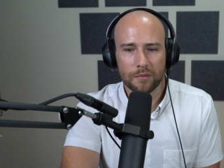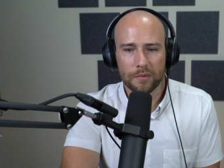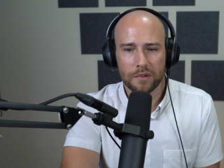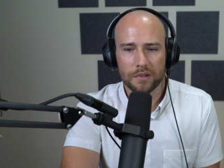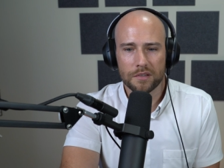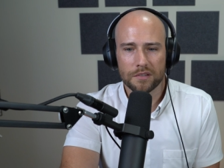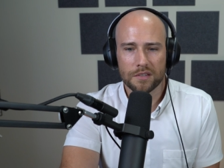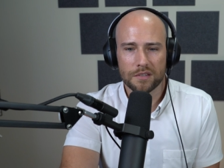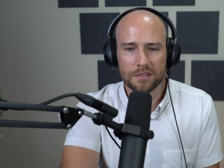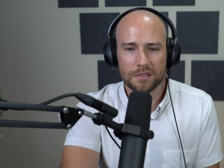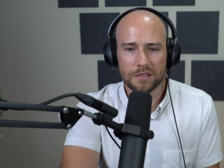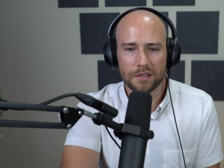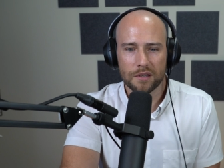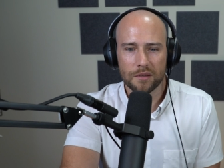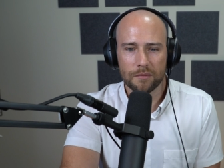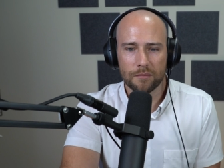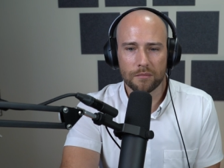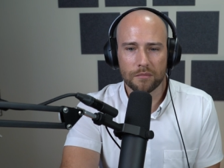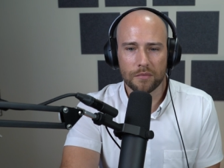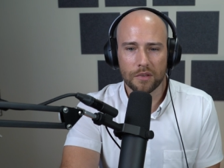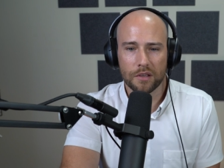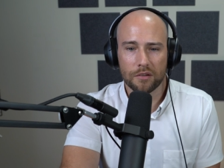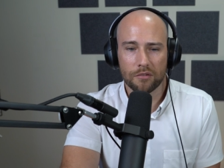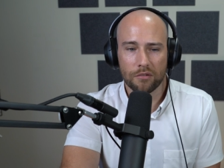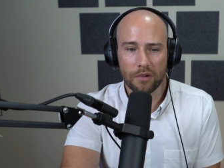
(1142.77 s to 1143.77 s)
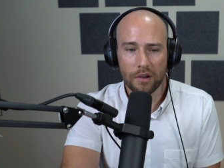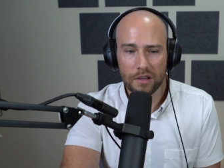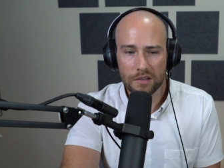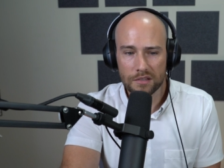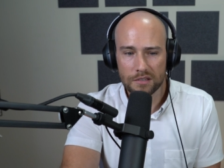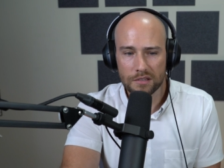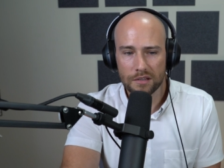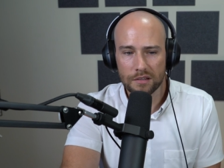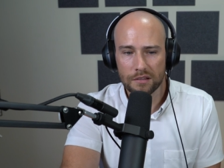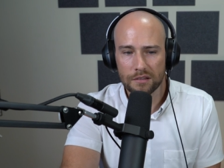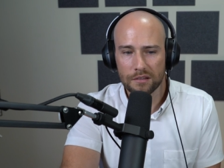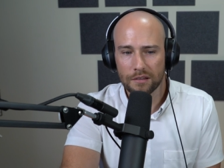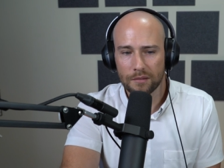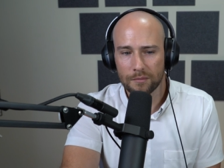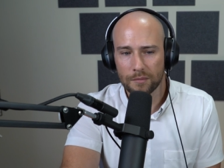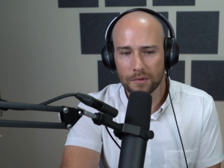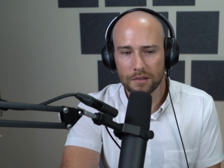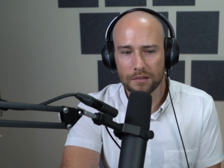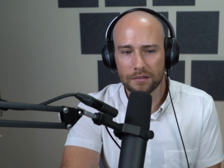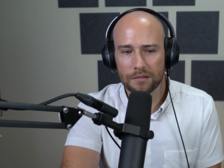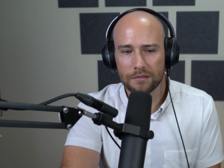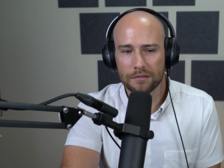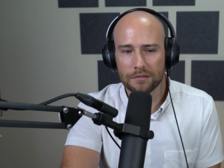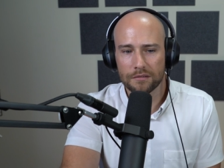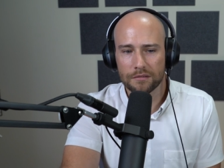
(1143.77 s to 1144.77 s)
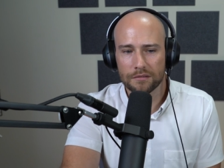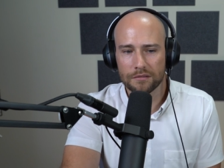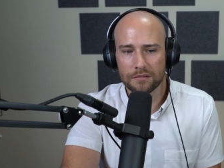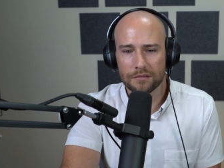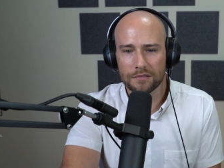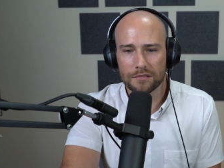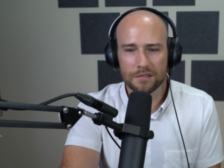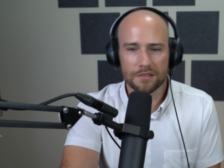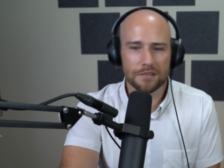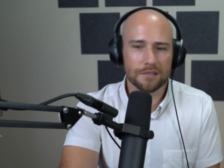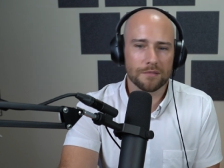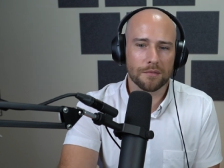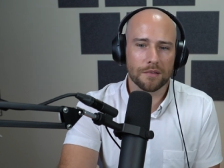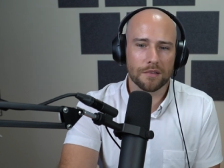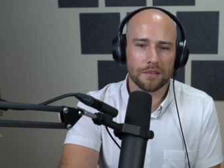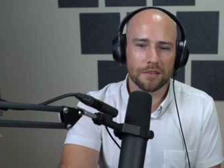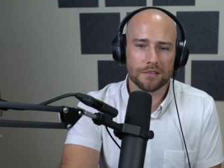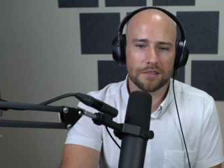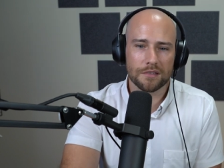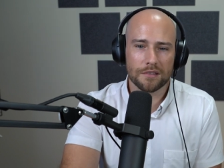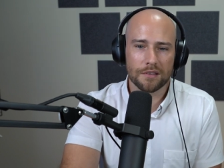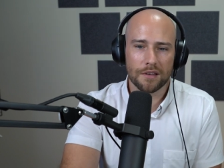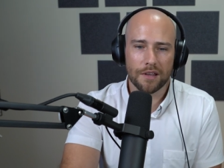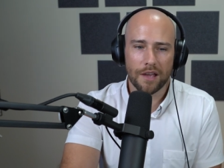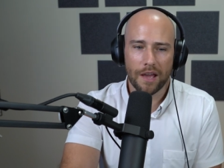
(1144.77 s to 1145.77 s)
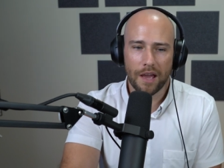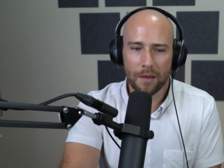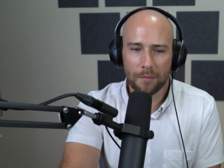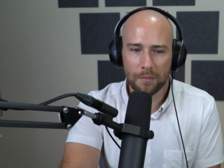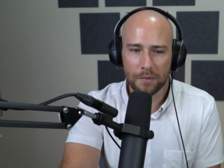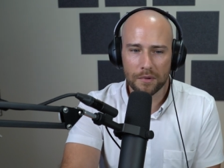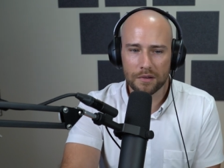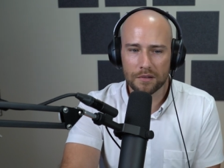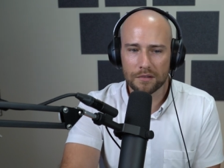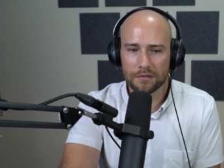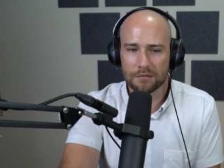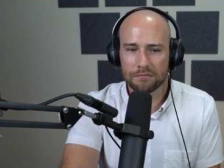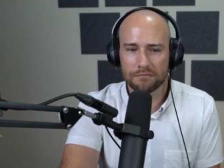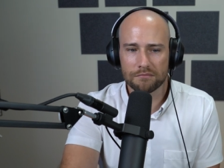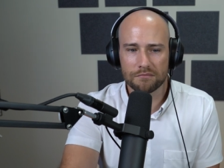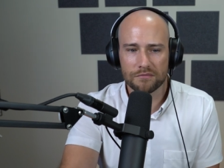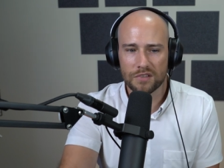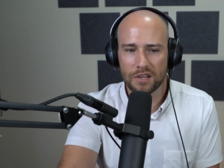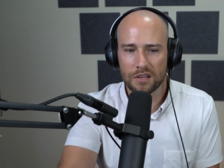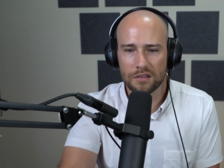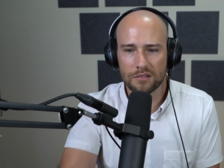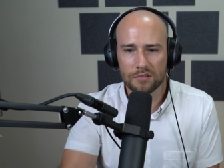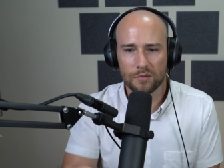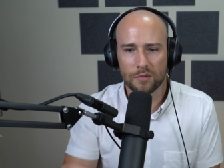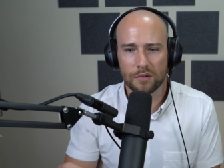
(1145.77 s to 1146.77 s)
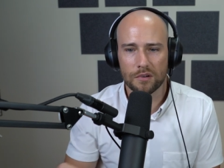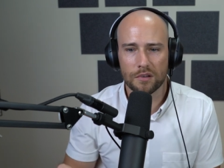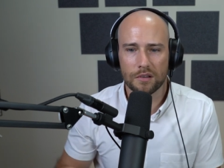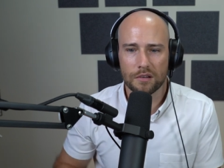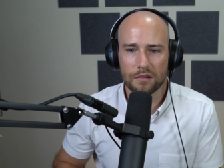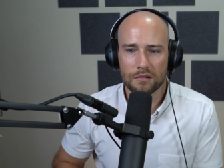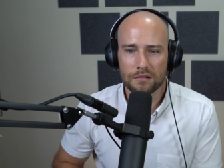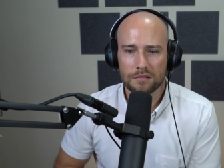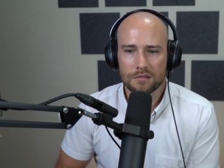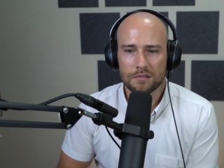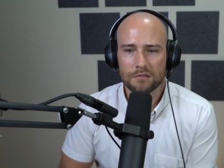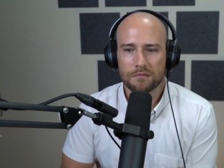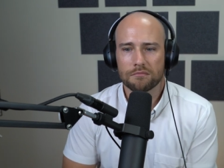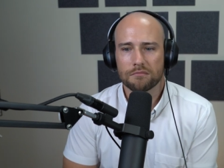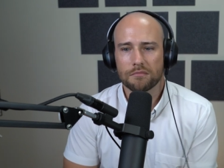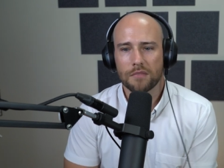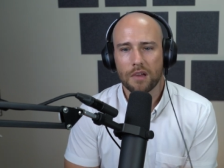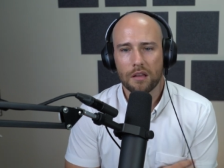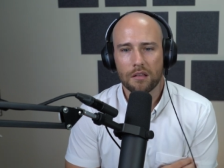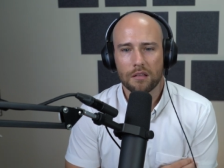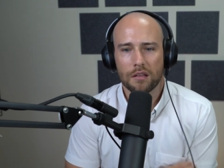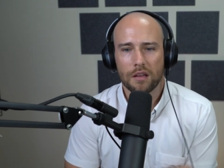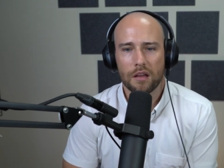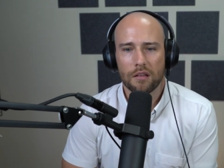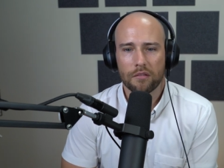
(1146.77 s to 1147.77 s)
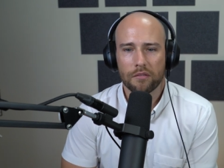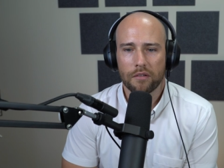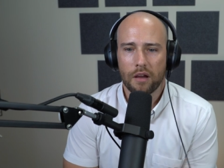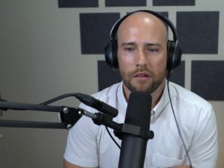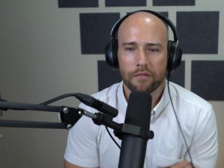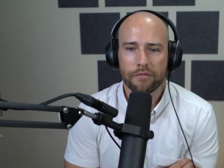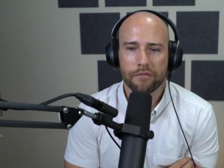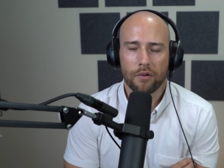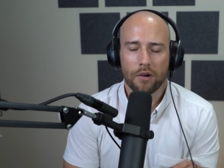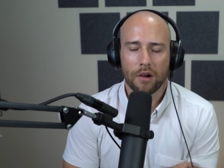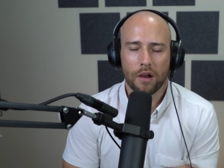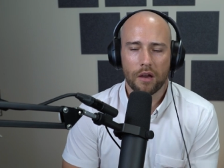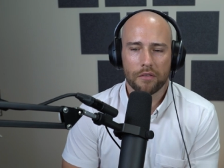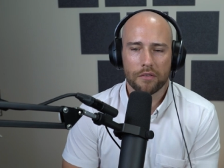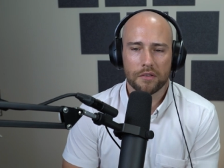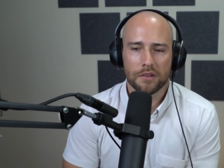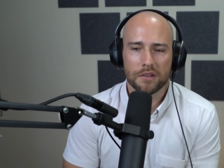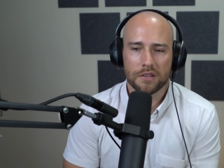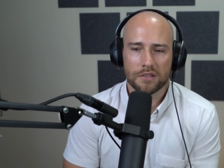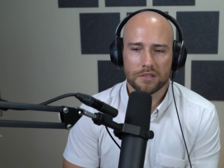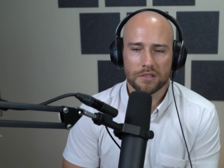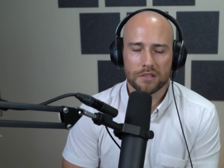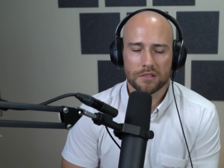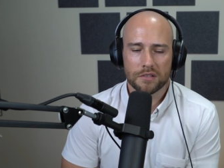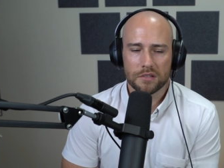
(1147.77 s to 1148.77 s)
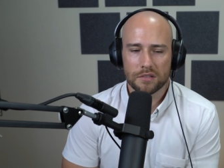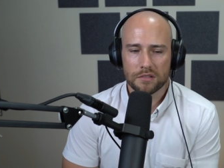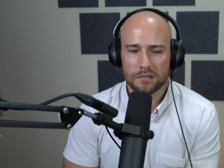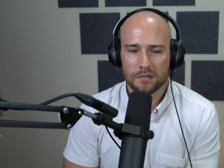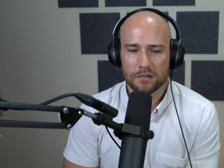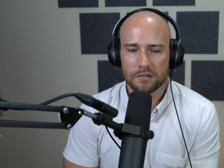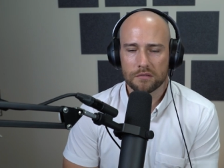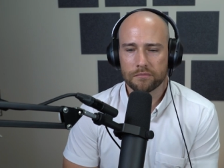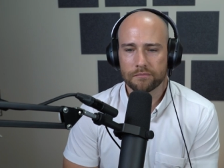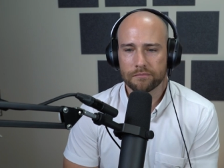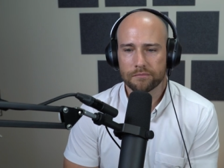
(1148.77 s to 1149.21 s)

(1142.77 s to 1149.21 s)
I mean, does this seem like crazy? I mean, Not is this crazy. thing that's going to happen in 10, 20 years? It, how, how, how, far out the distance is it?